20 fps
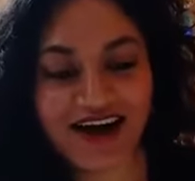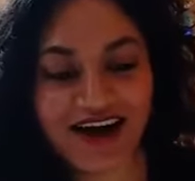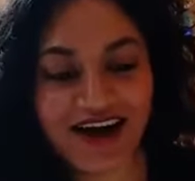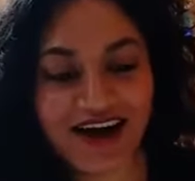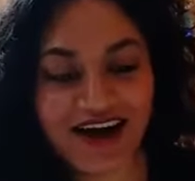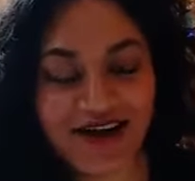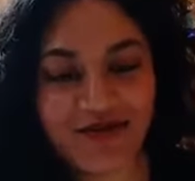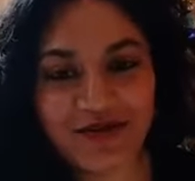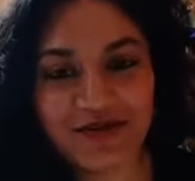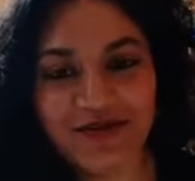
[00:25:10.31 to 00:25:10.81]

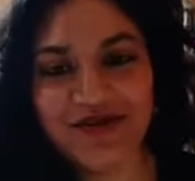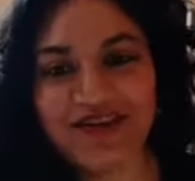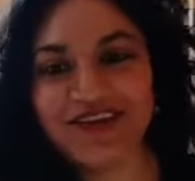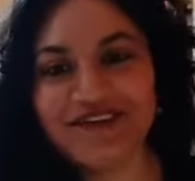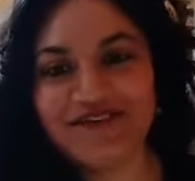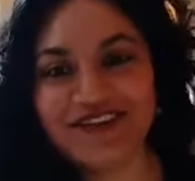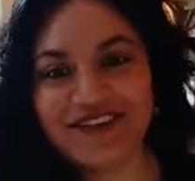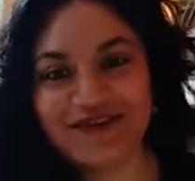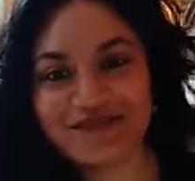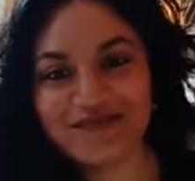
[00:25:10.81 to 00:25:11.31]
i would be
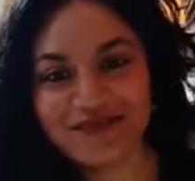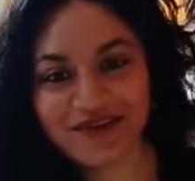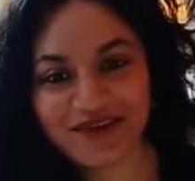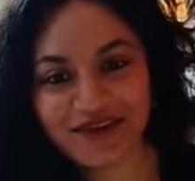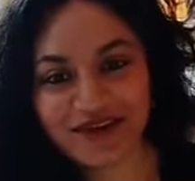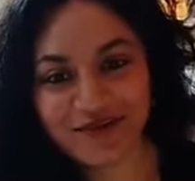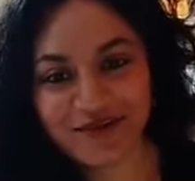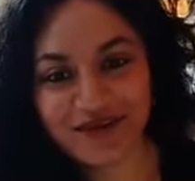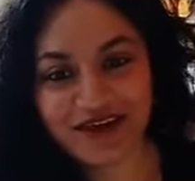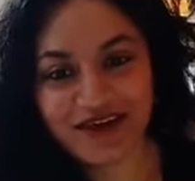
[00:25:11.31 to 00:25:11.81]
giving the book
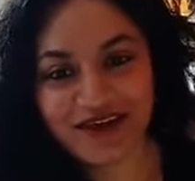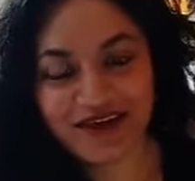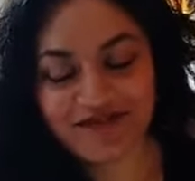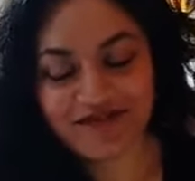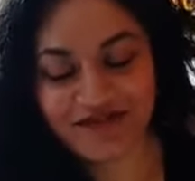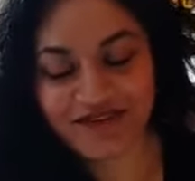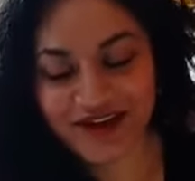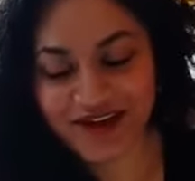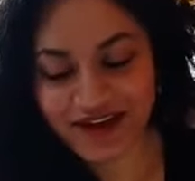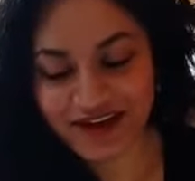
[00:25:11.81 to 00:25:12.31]
away
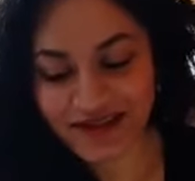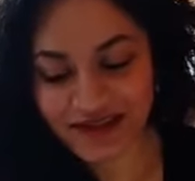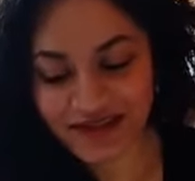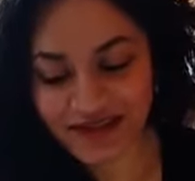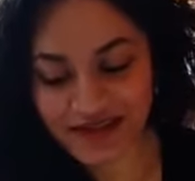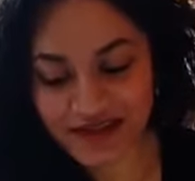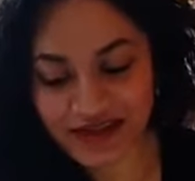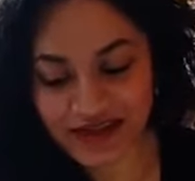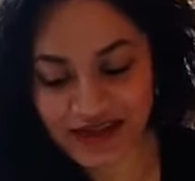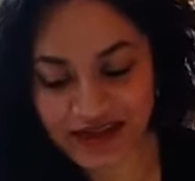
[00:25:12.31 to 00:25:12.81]
if i
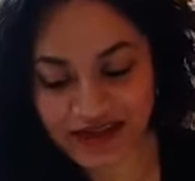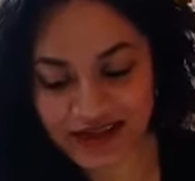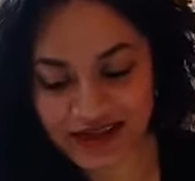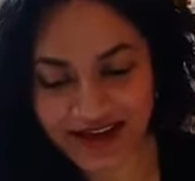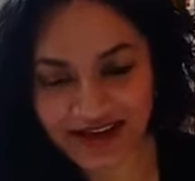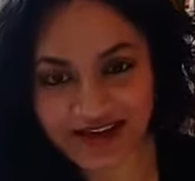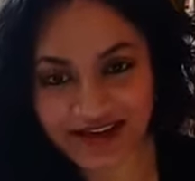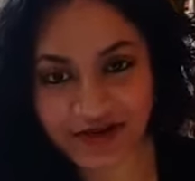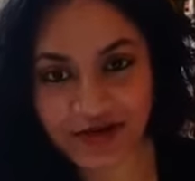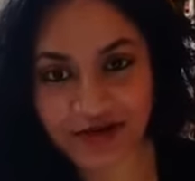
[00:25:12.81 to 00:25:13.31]
say
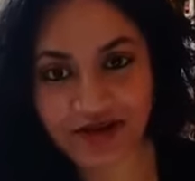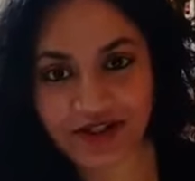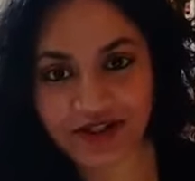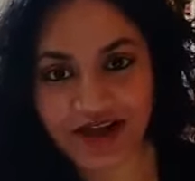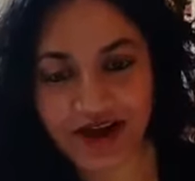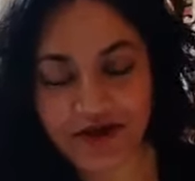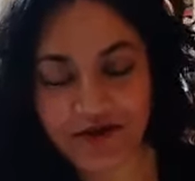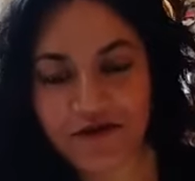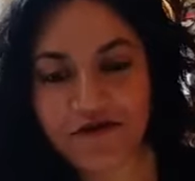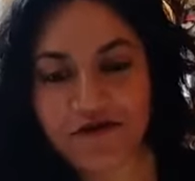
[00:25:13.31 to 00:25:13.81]
it all
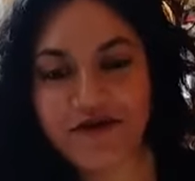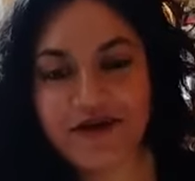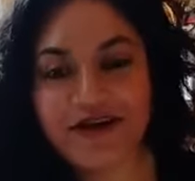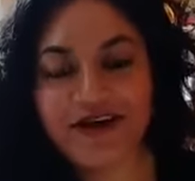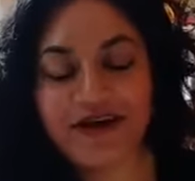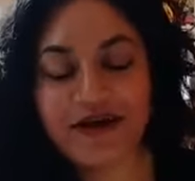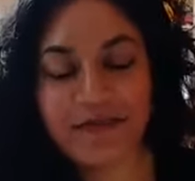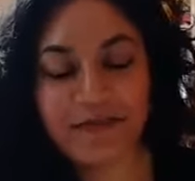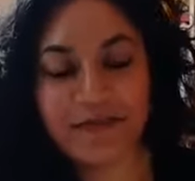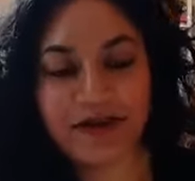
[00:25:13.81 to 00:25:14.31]
now
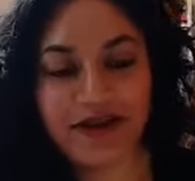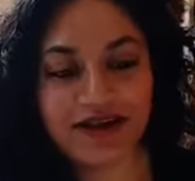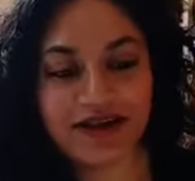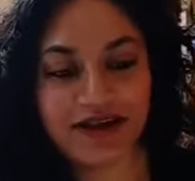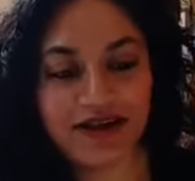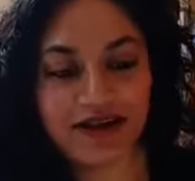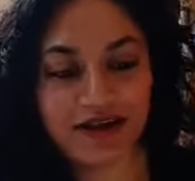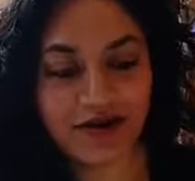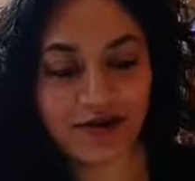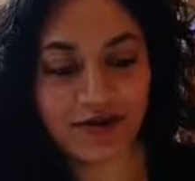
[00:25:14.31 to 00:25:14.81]
but
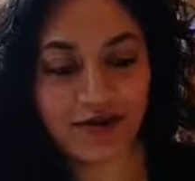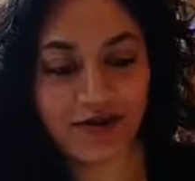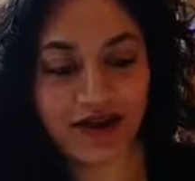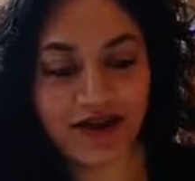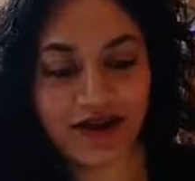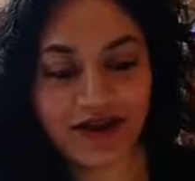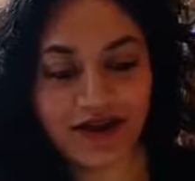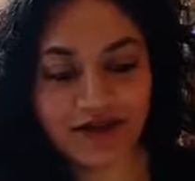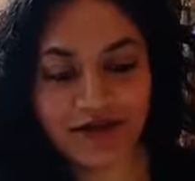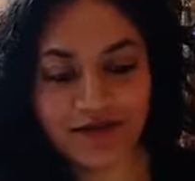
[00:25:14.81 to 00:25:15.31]
uh,
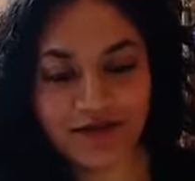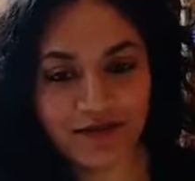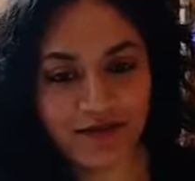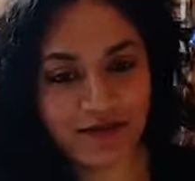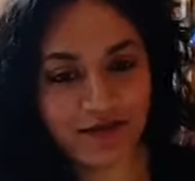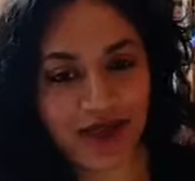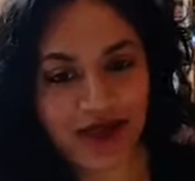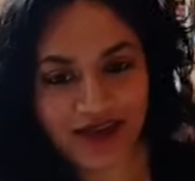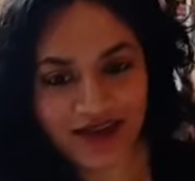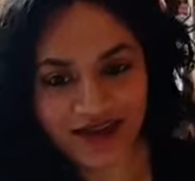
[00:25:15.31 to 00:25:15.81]
well
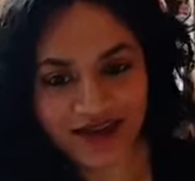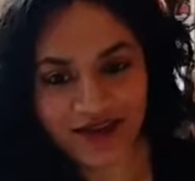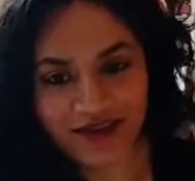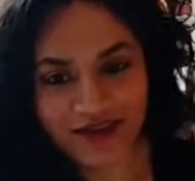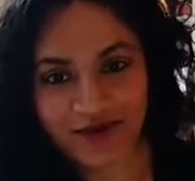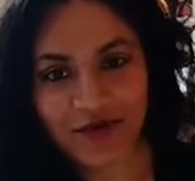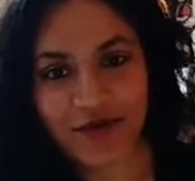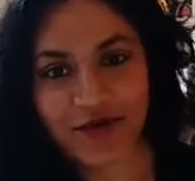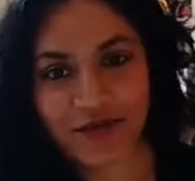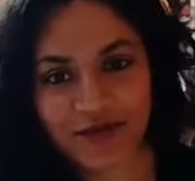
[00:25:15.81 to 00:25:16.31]
i
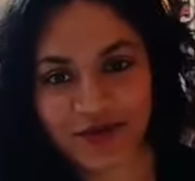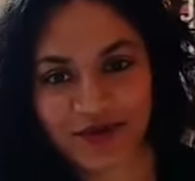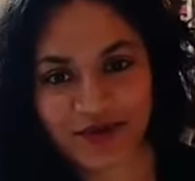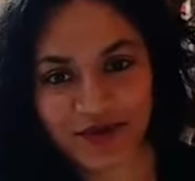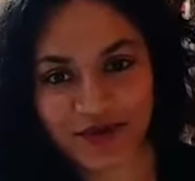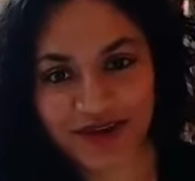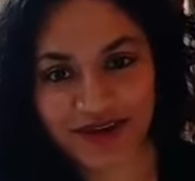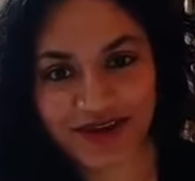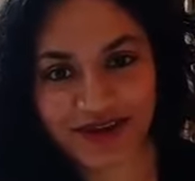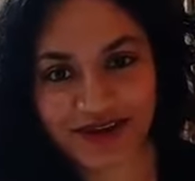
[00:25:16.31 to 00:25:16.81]
hope
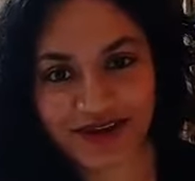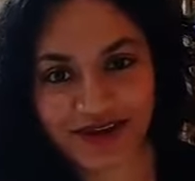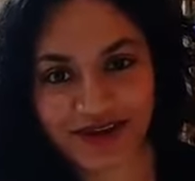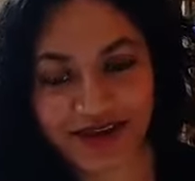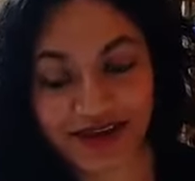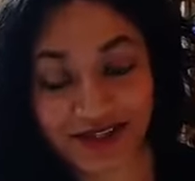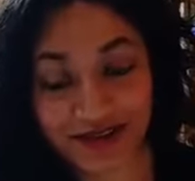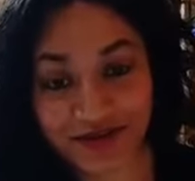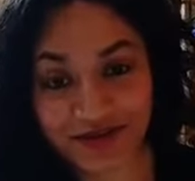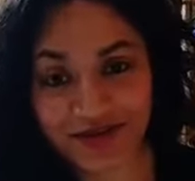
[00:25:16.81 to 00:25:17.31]
you
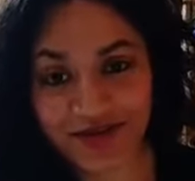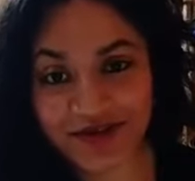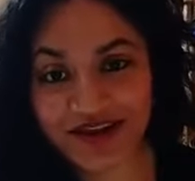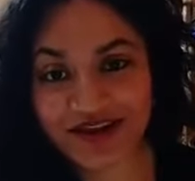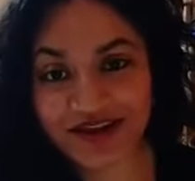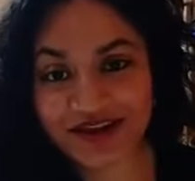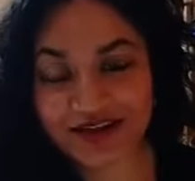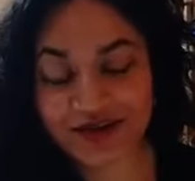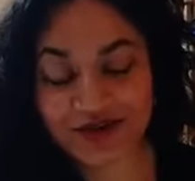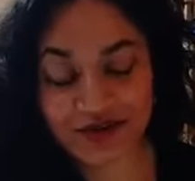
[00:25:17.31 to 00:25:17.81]
get the book
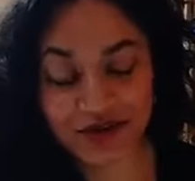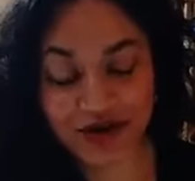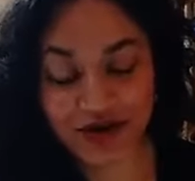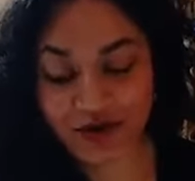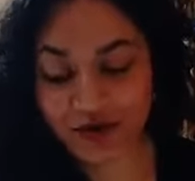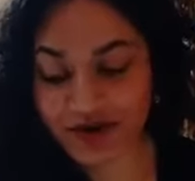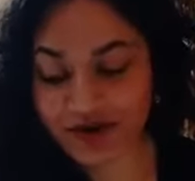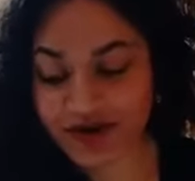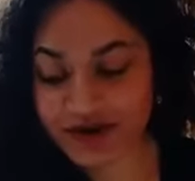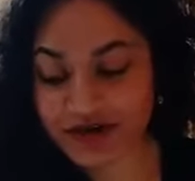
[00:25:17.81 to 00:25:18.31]
and enjoy
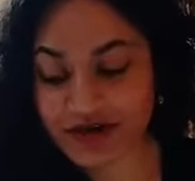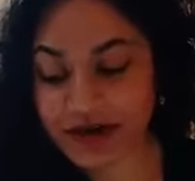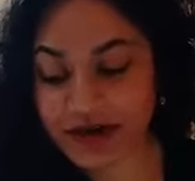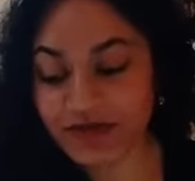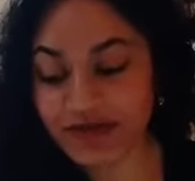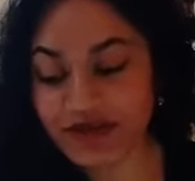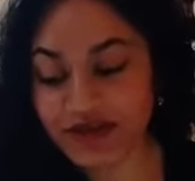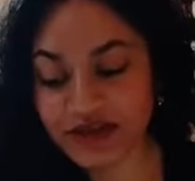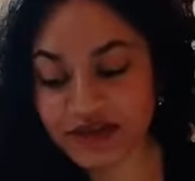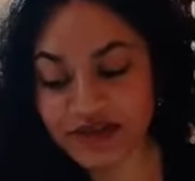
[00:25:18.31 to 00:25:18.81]
it when it
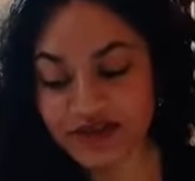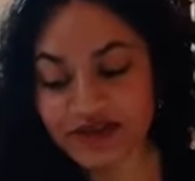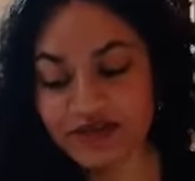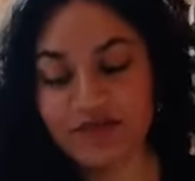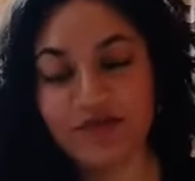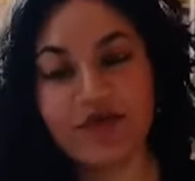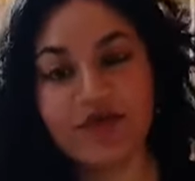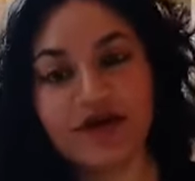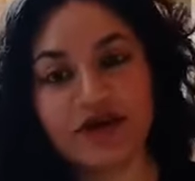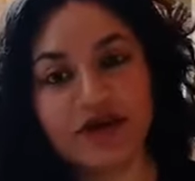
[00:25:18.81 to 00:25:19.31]
comes it is
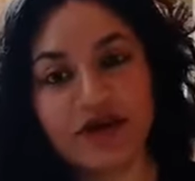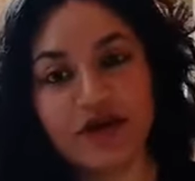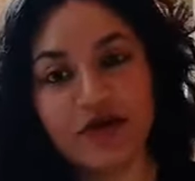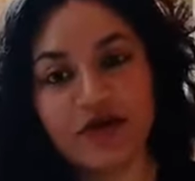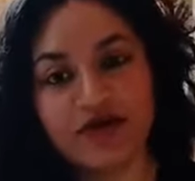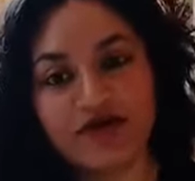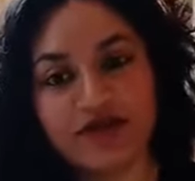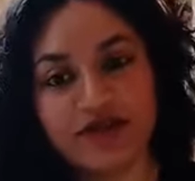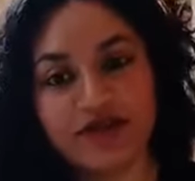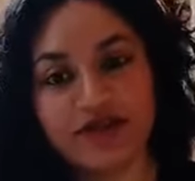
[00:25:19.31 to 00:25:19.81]
important
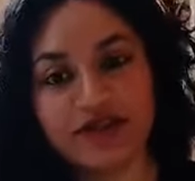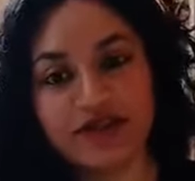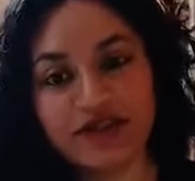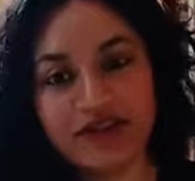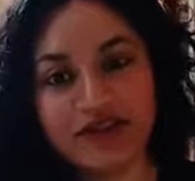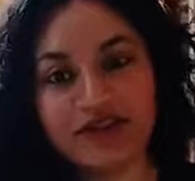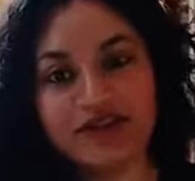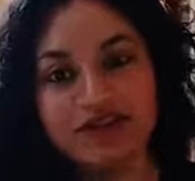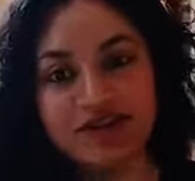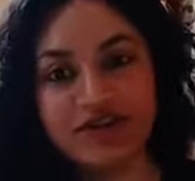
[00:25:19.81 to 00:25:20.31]
however to see
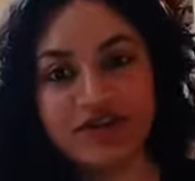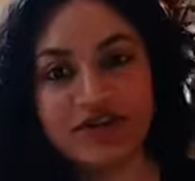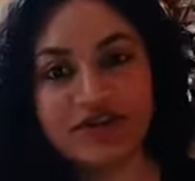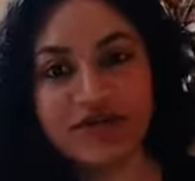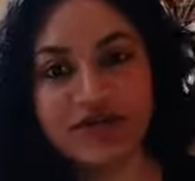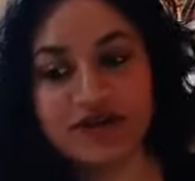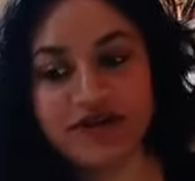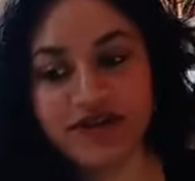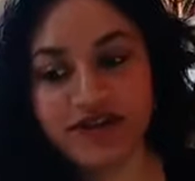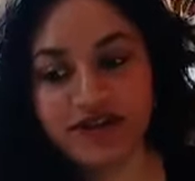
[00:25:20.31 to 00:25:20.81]
the journey
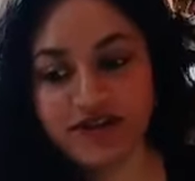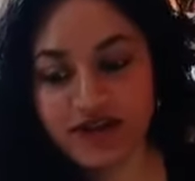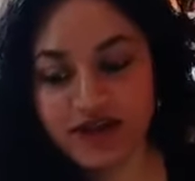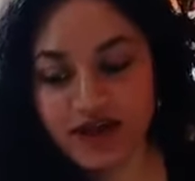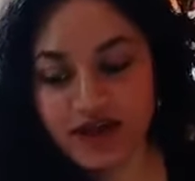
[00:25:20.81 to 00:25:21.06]
because